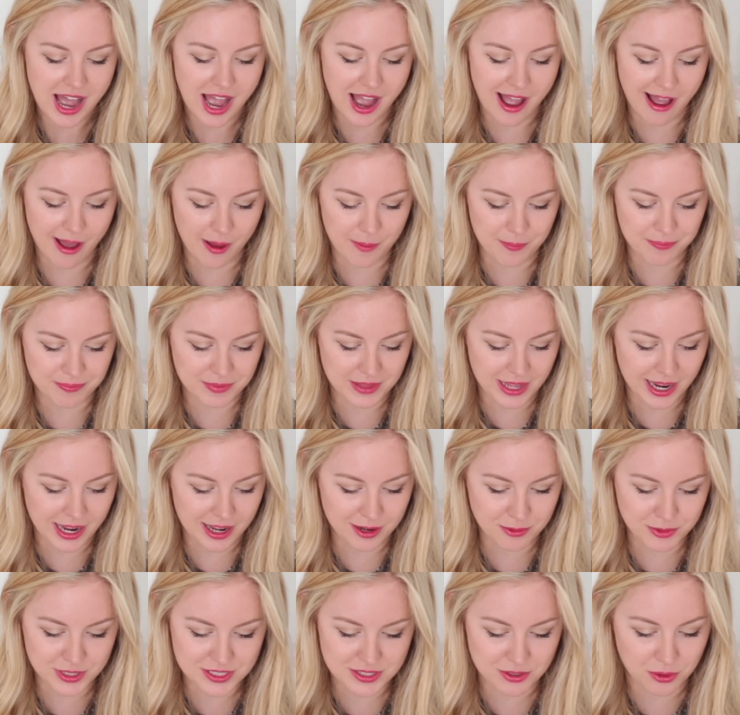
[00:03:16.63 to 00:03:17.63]

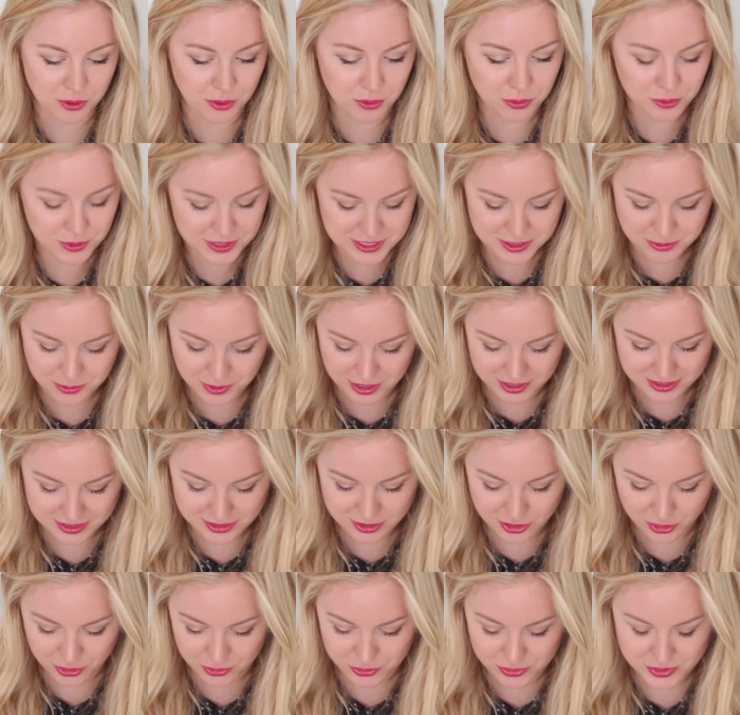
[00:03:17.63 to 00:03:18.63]
I was always wearing
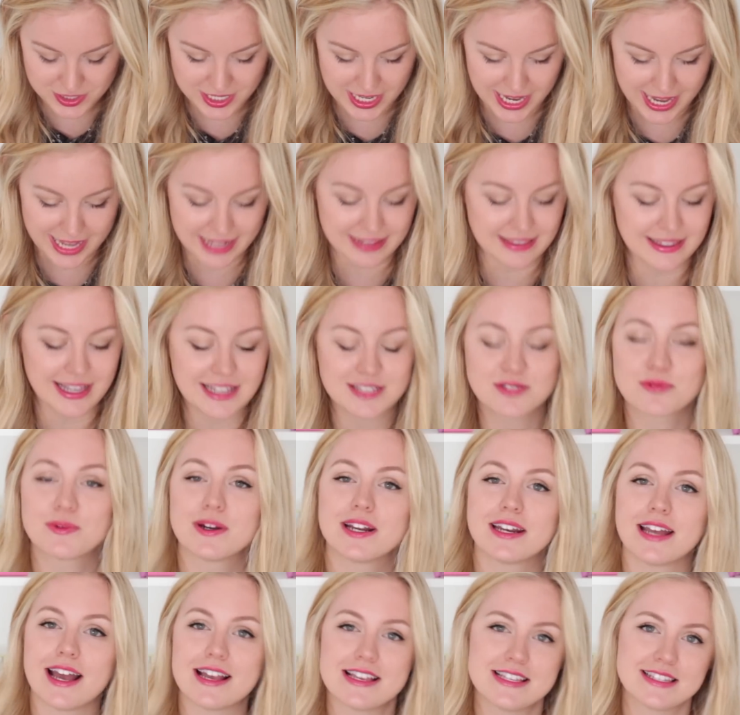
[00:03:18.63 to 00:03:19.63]
those, and that's
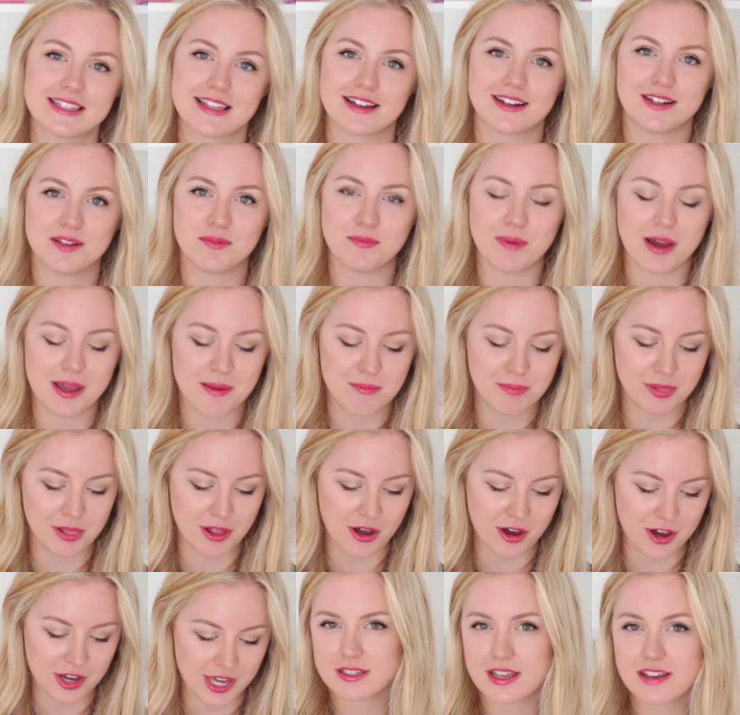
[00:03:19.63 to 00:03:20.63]
when I started my
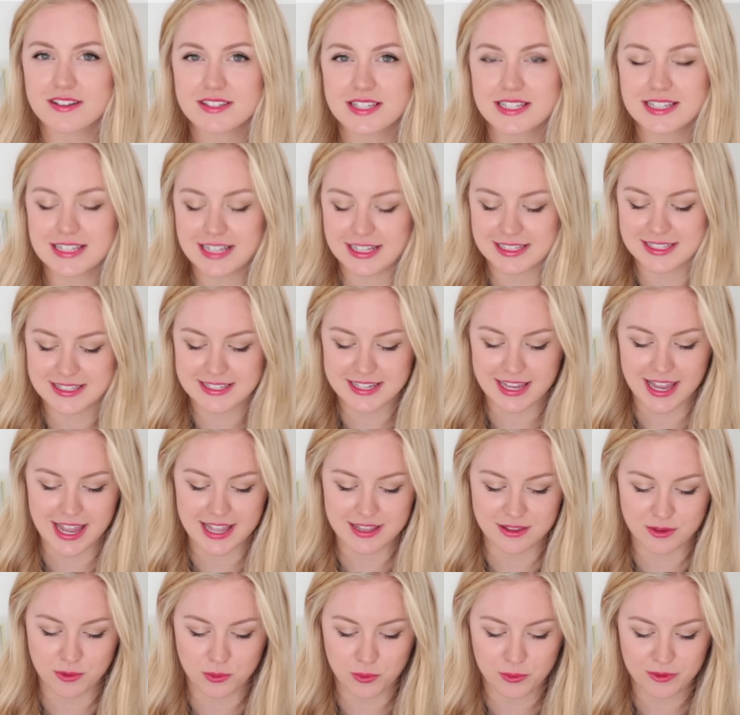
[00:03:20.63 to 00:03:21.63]
blog.
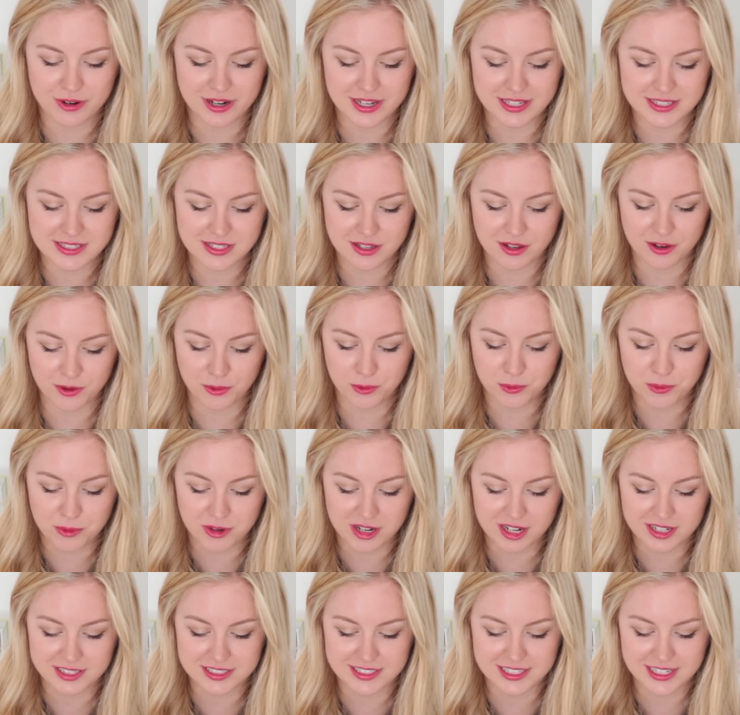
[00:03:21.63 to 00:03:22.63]
2010 was a
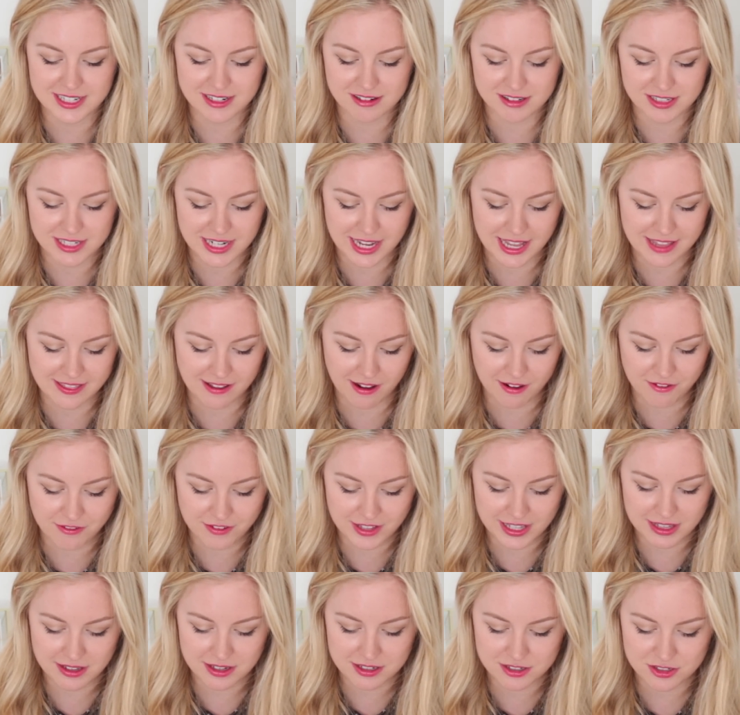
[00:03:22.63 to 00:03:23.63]
weird year, and I
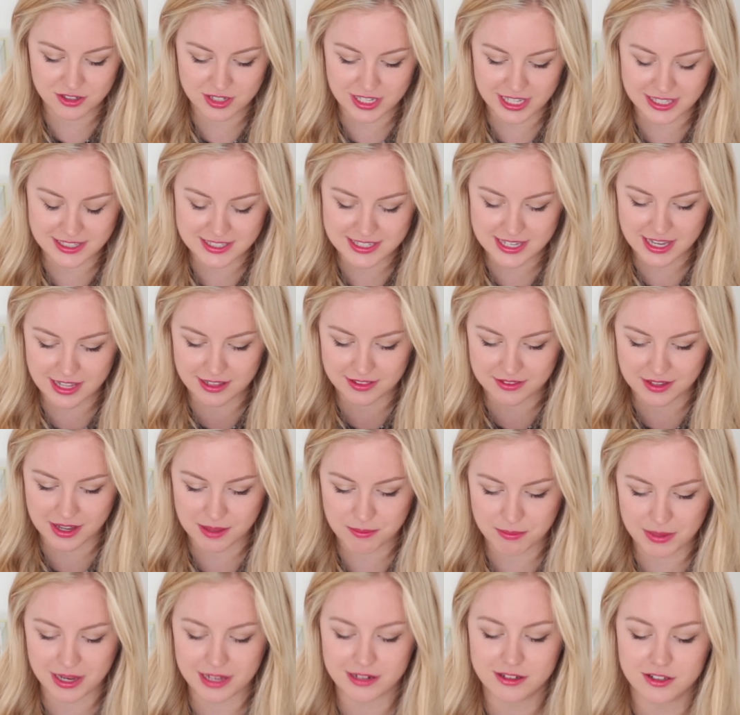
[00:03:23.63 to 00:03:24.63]
feel like you can tell
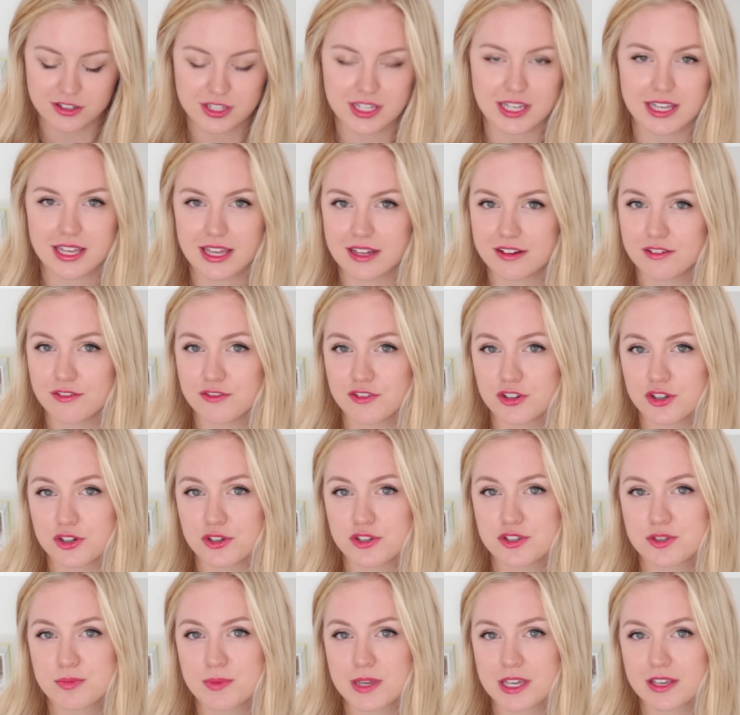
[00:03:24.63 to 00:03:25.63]
that by looking at the
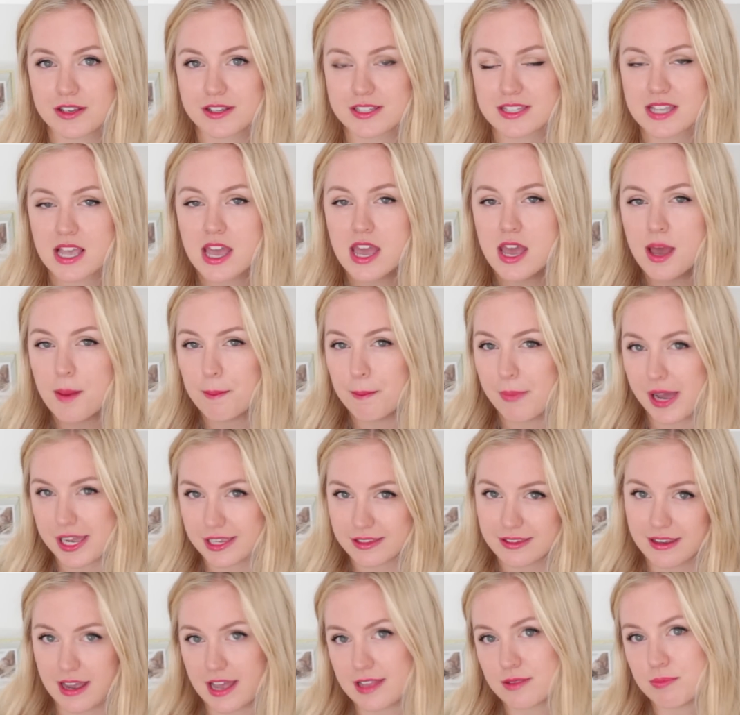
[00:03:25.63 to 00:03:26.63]
photos, because my
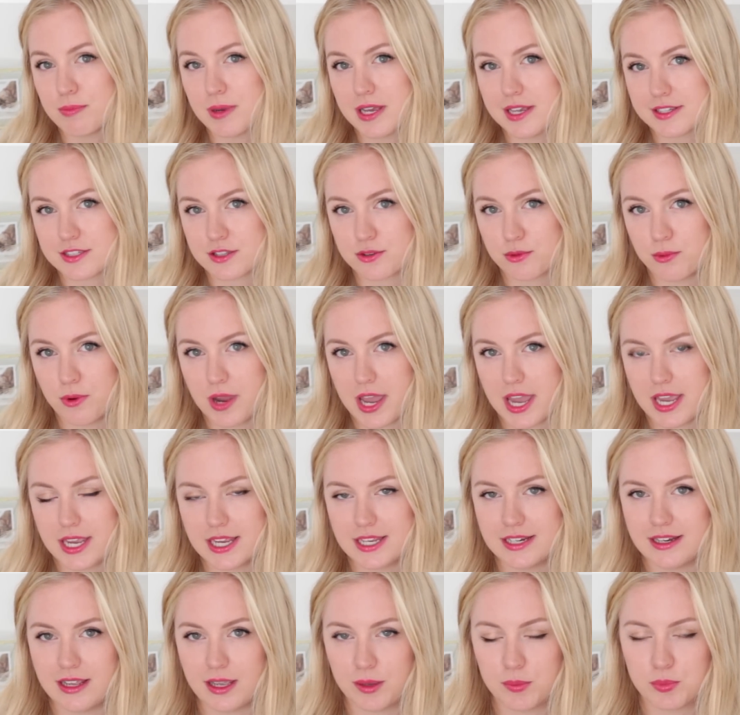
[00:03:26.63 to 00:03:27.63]
dad passed away
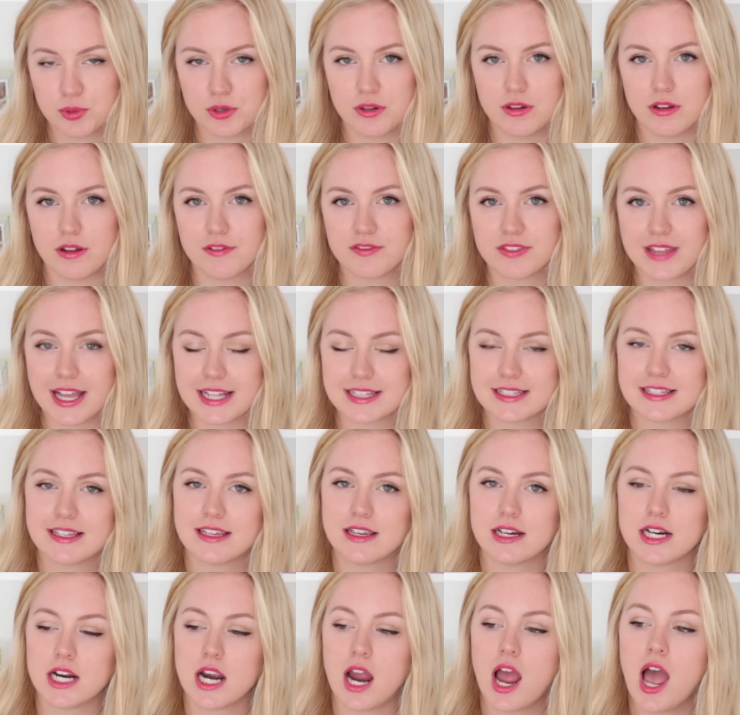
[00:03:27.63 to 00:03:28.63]
in April of that
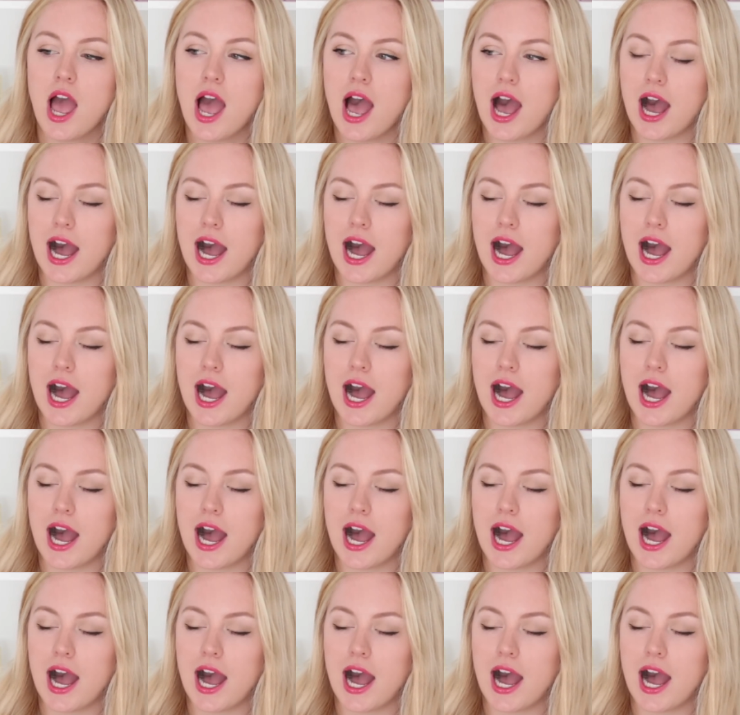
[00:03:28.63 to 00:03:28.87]
year.